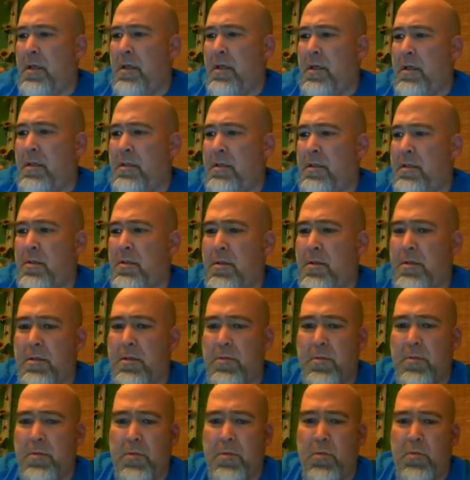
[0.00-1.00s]
And so I
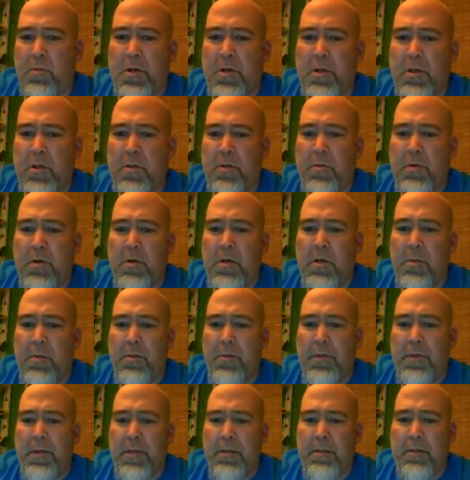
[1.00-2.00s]
just want to walk you through a couple
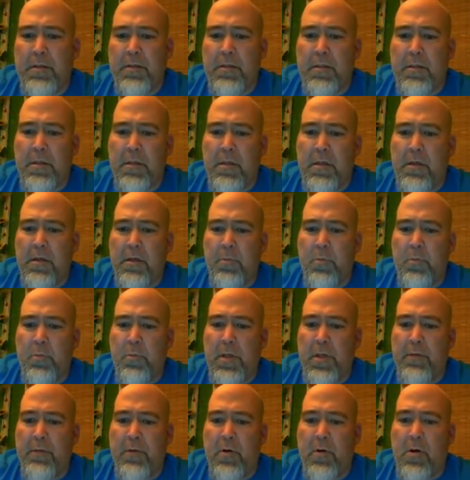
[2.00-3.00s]
things. We
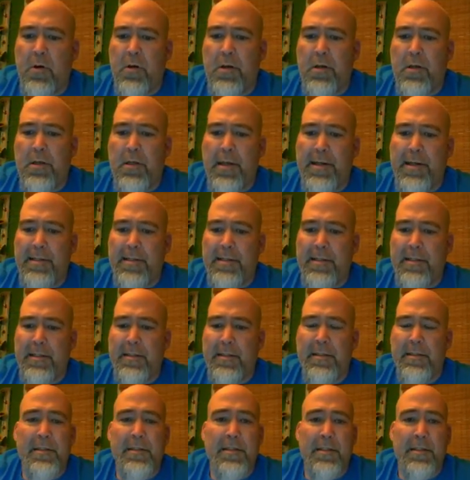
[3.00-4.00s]
have our online
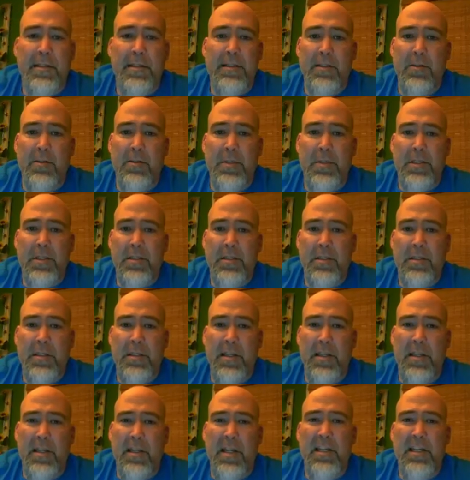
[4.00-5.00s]
syllabus
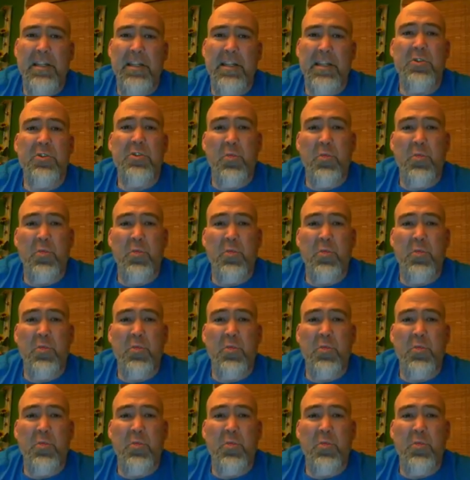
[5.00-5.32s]
that I need you to